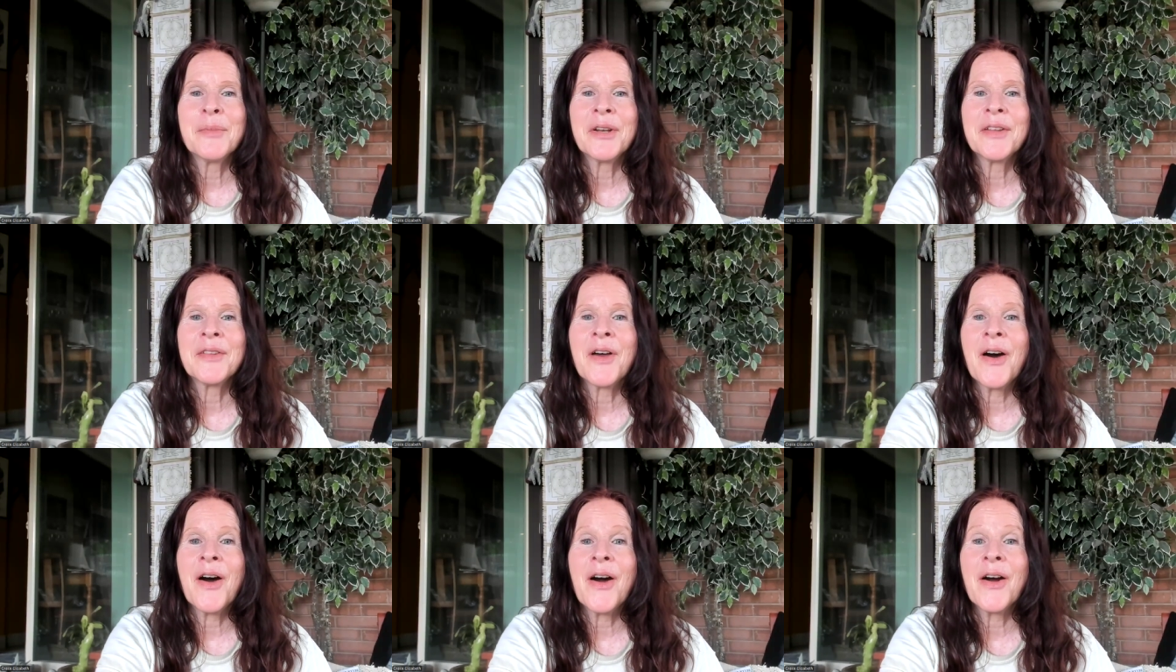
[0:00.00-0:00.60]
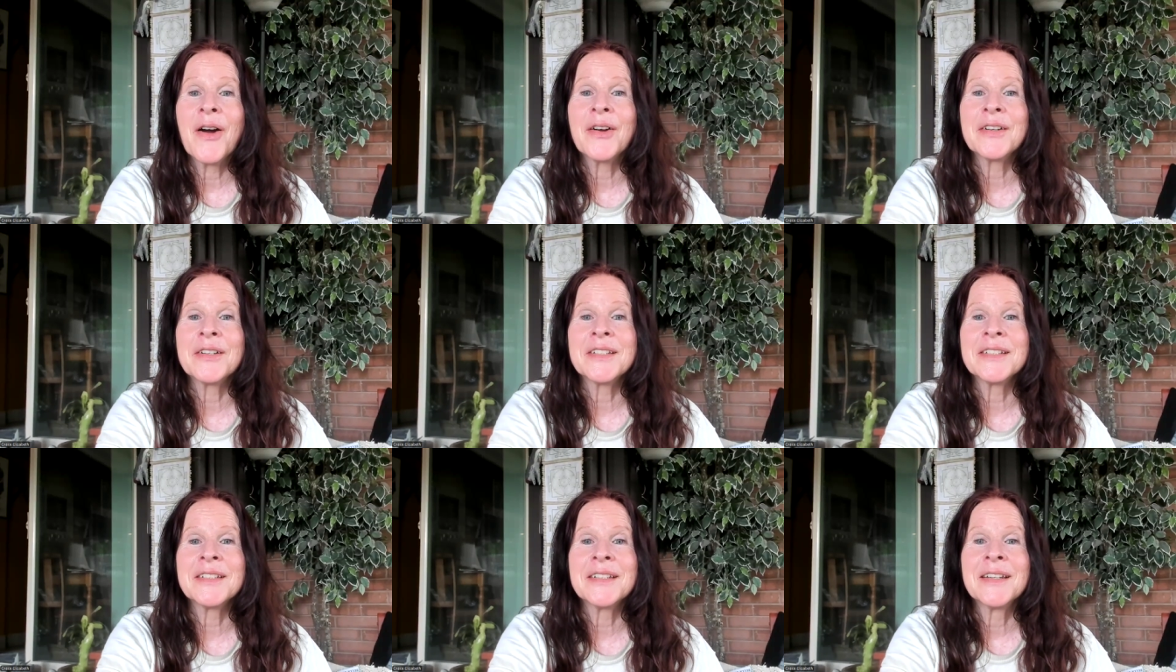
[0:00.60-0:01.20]
but in the
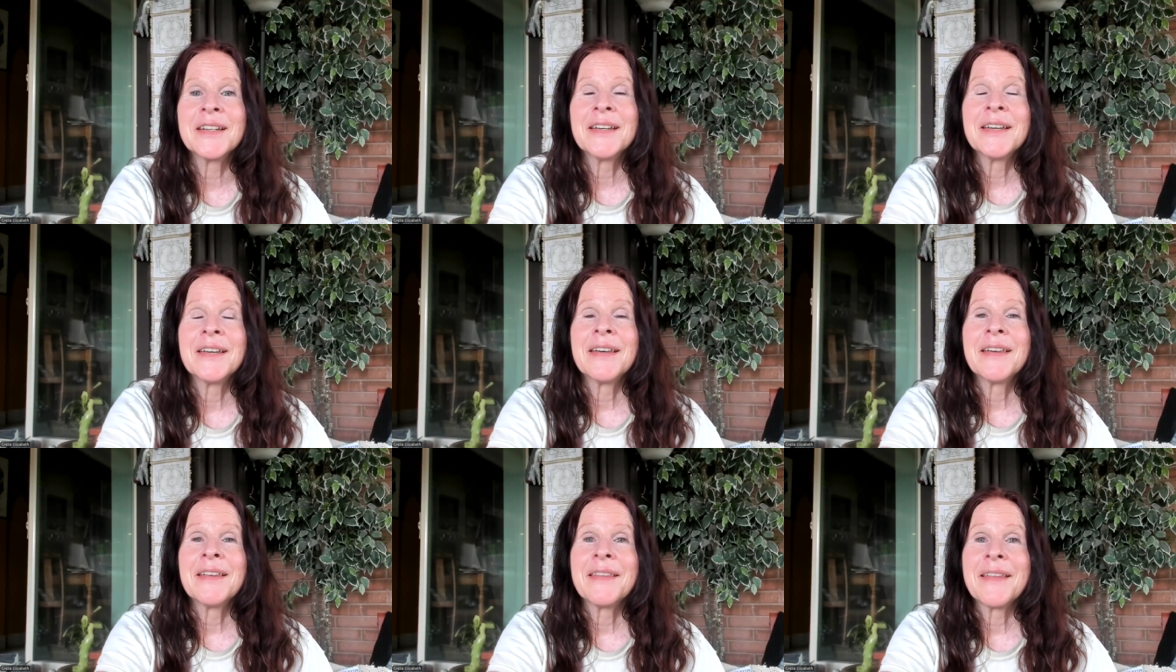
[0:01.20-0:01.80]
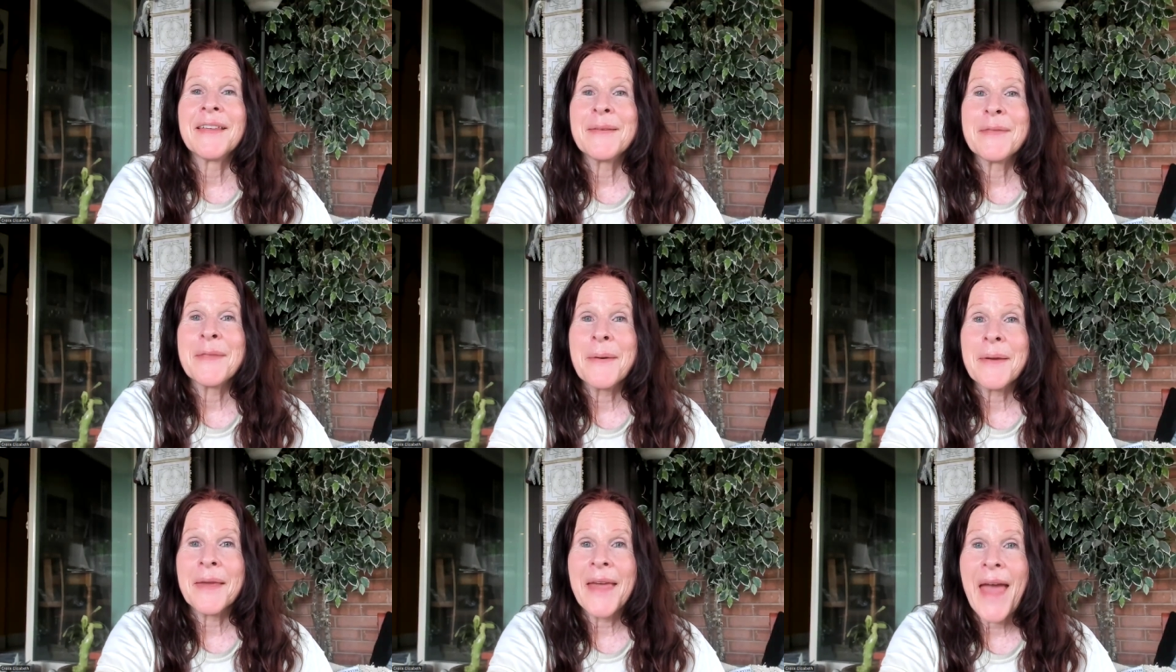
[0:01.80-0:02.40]
heart,
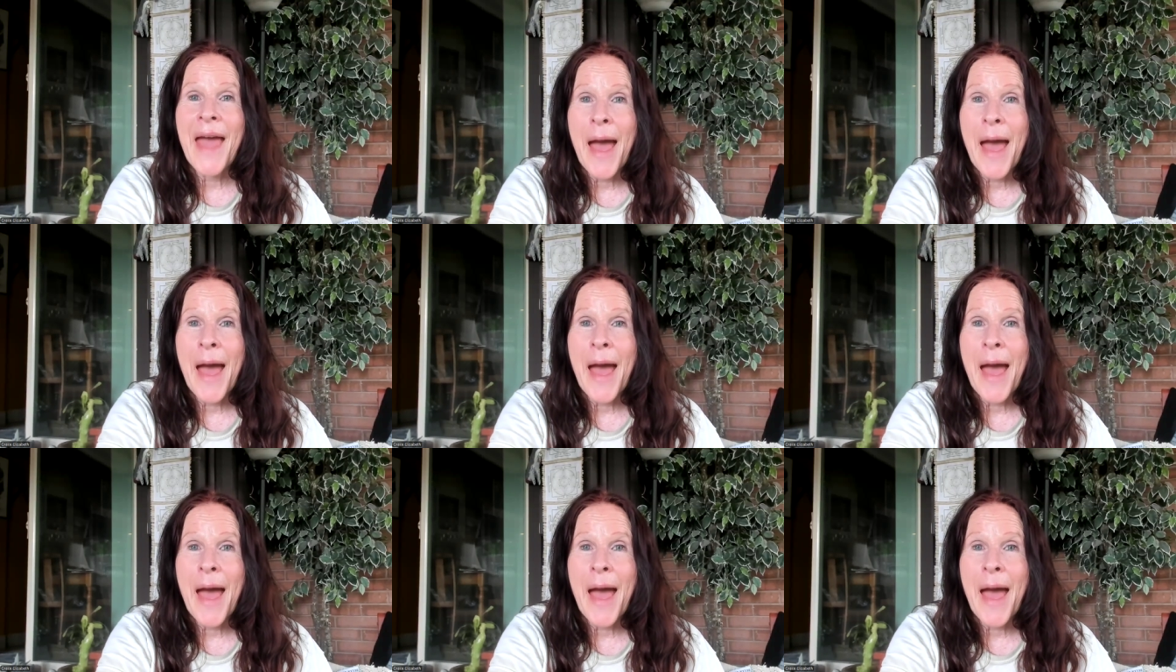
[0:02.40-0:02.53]
the